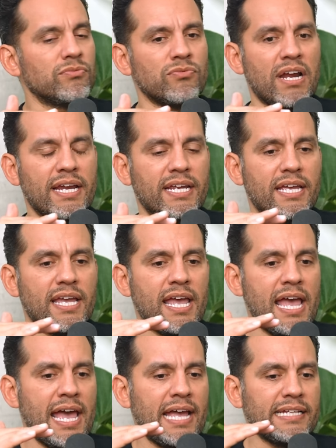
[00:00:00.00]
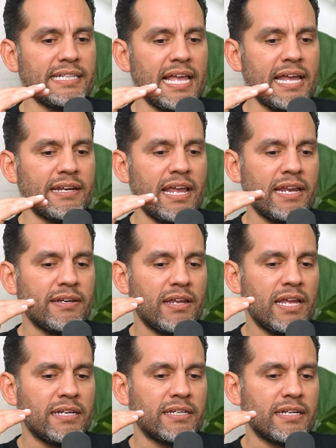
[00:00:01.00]
right? And and and
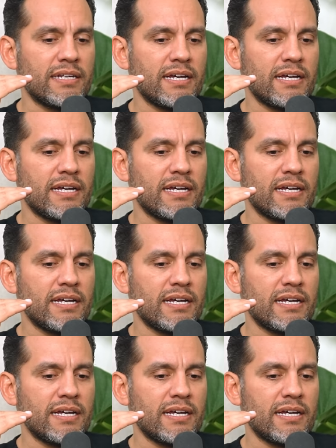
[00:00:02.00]
and